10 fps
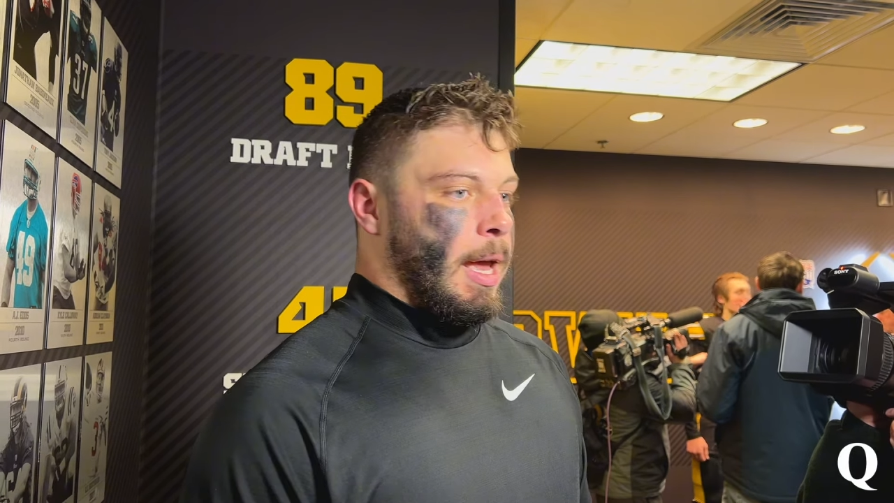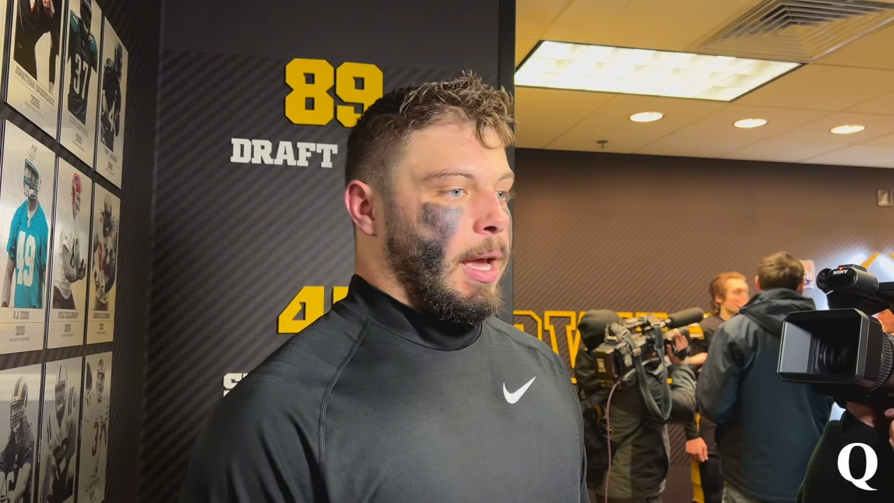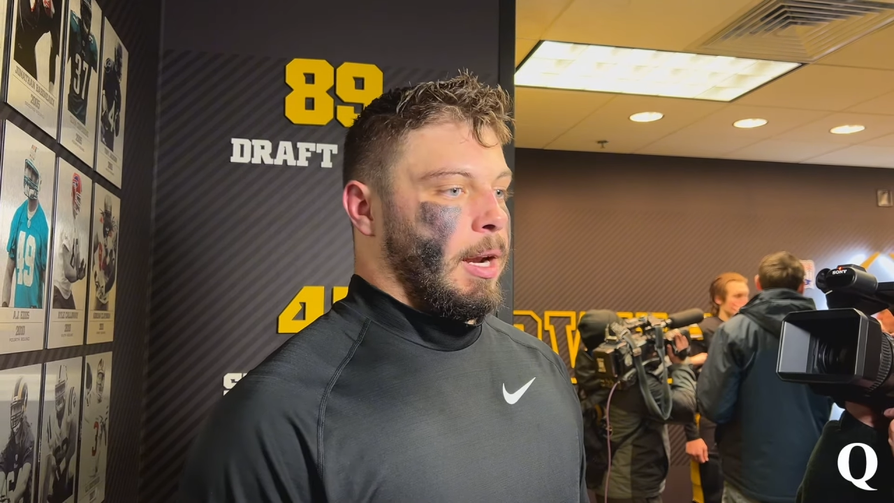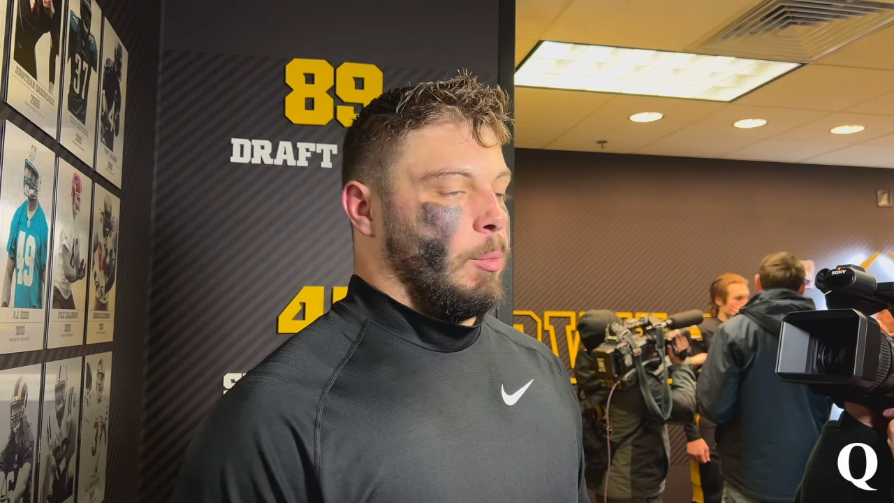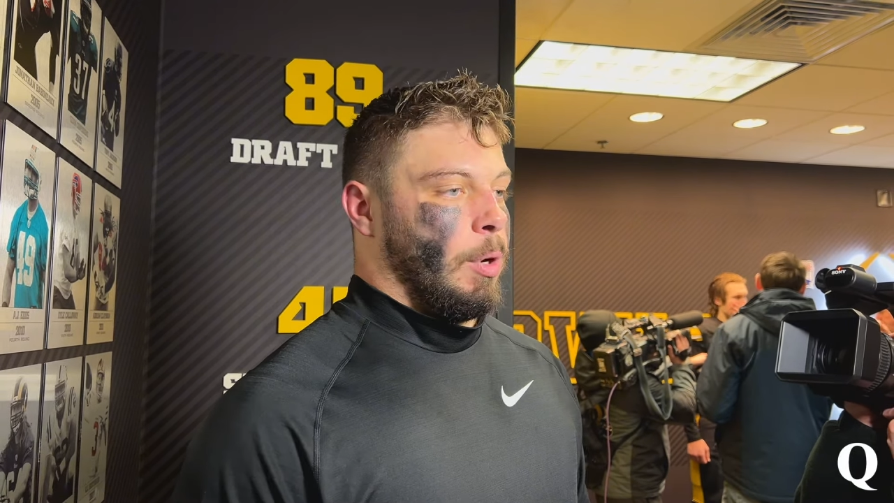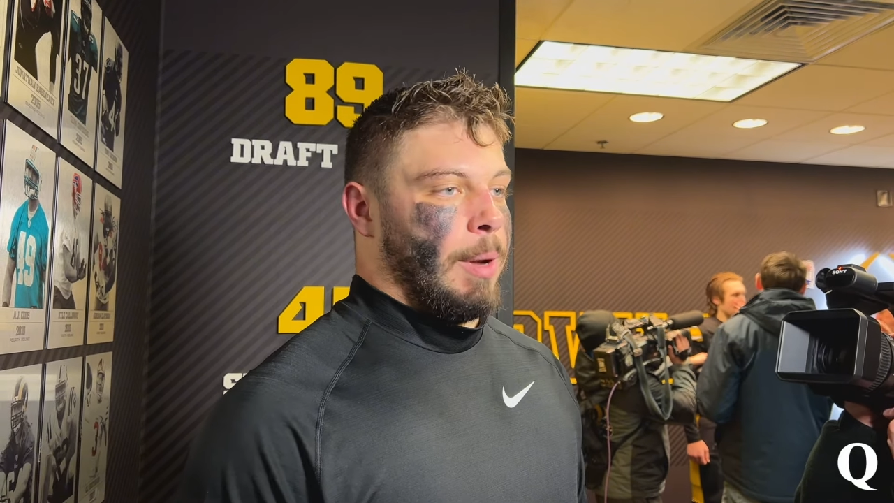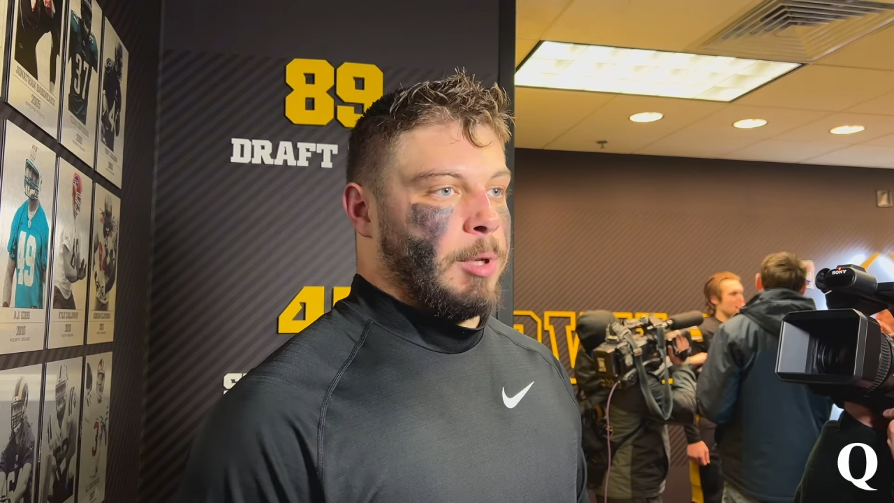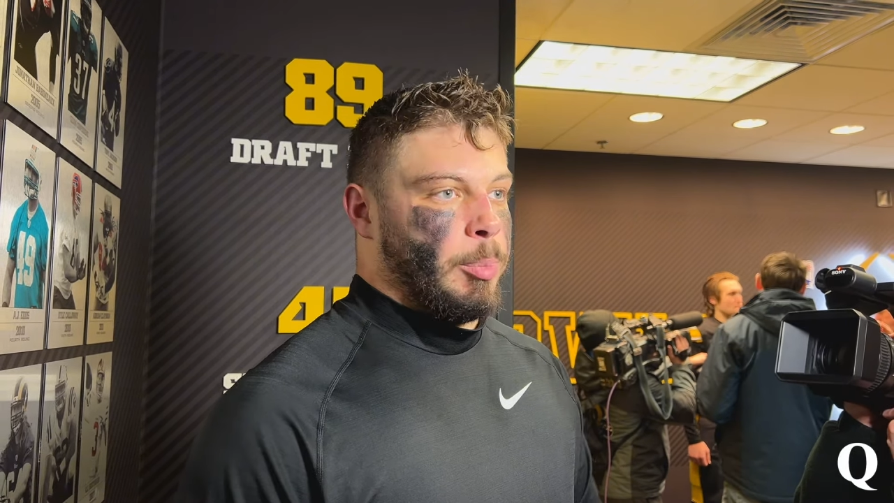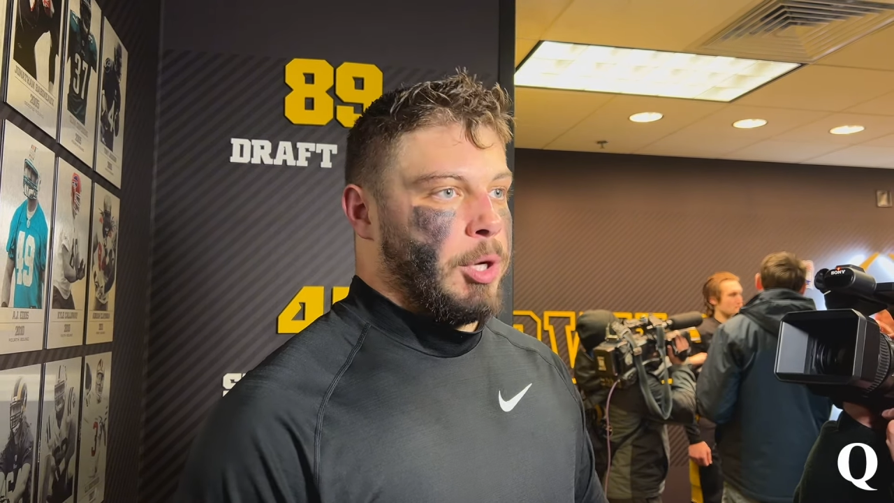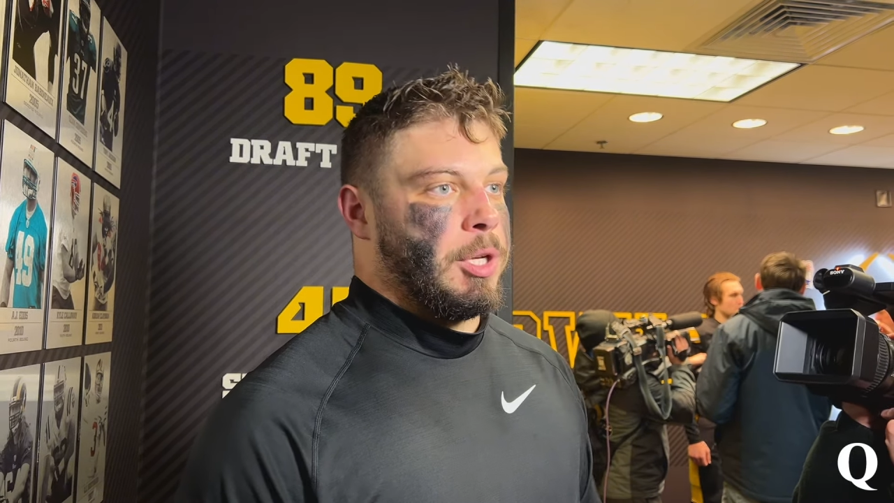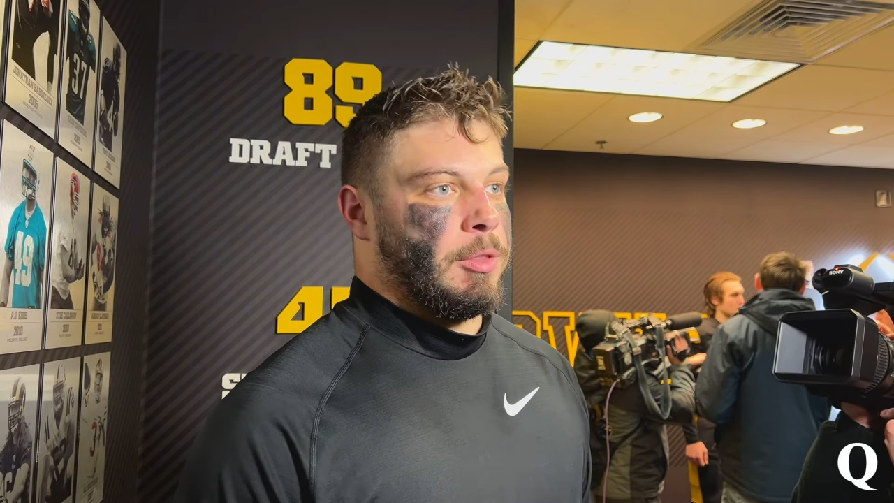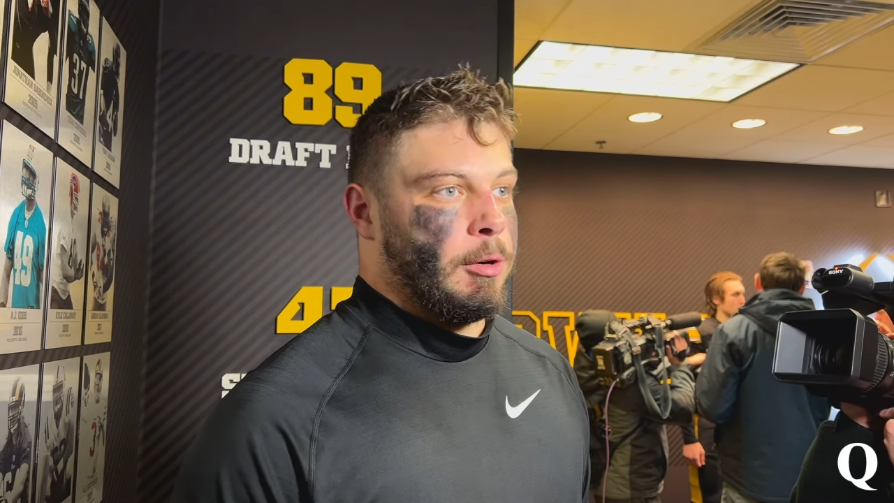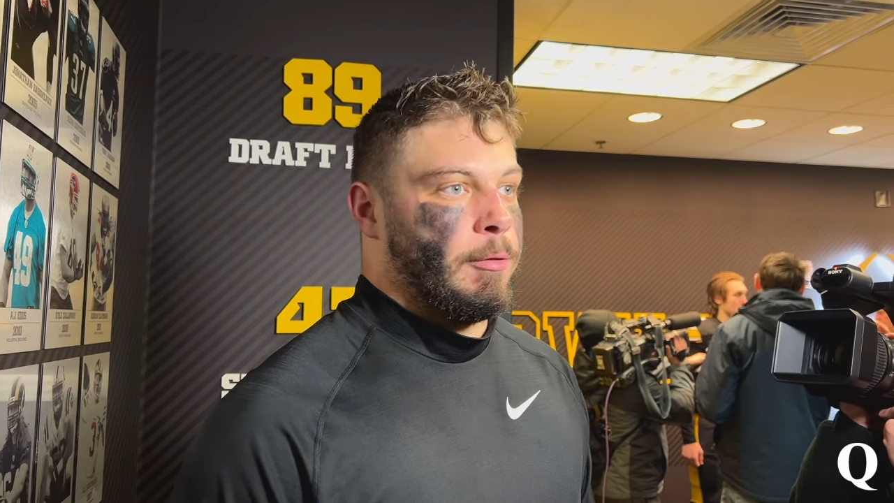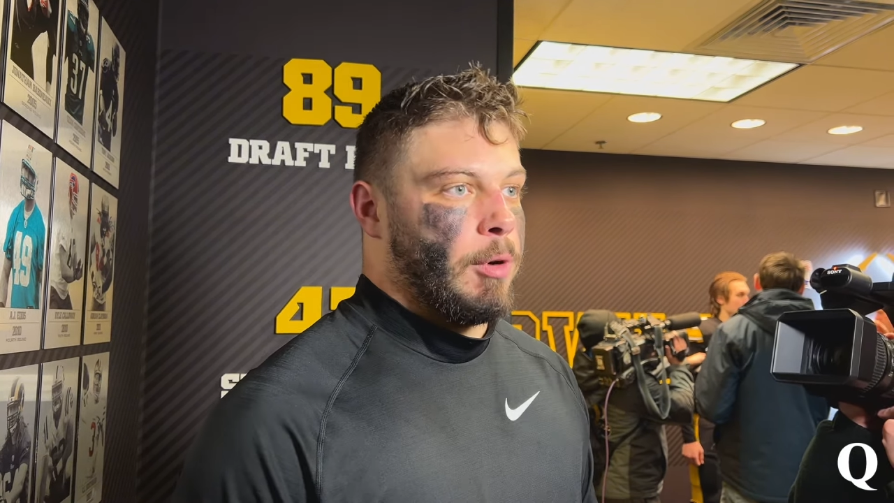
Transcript: and we were able to push it through.